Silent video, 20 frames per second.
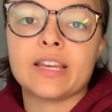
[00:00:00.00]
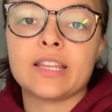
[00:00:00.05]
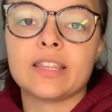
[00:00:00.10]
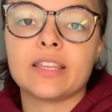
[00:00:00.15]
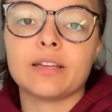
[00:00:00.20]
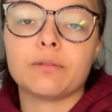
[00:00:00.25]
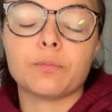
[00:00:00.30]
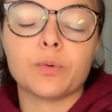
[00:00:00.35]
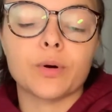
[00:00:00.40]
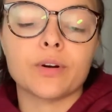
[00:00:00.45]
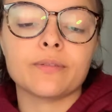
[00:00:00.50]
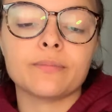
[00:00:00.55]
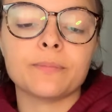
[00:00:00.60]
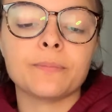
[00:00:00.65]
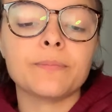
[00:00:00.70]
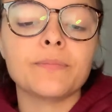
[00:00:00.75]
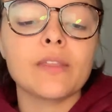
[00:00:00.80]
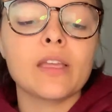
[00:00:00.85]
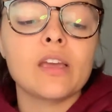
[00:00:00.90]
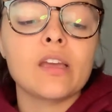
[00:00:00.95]
anything important.
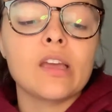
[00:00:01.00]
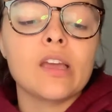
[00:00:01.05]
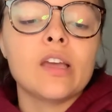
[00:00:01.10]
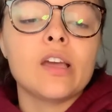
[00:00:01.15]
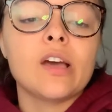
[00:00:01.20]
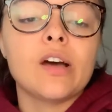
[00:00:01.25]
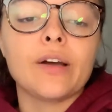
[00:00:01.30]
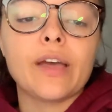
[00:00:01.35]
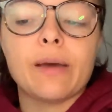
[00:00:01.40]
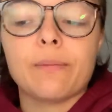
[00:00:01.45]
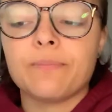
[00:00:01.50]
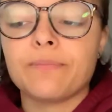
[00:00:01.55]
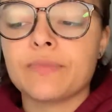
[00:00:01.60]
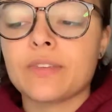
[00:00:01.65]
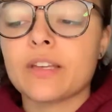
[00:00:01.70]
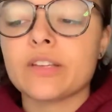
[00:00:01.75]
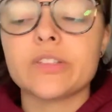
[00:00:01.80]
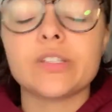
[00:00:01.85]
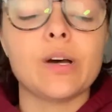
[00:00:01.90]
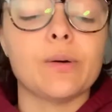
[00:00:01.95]
Okay,
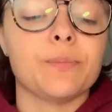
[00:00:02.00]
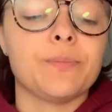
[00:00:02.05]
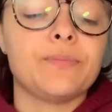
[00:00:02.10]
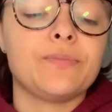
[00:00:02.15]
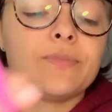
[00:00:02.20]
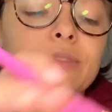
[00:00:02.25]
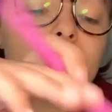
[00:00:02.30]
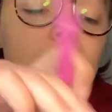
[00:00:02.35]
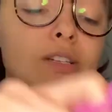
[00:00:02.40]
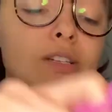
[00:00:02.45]
so to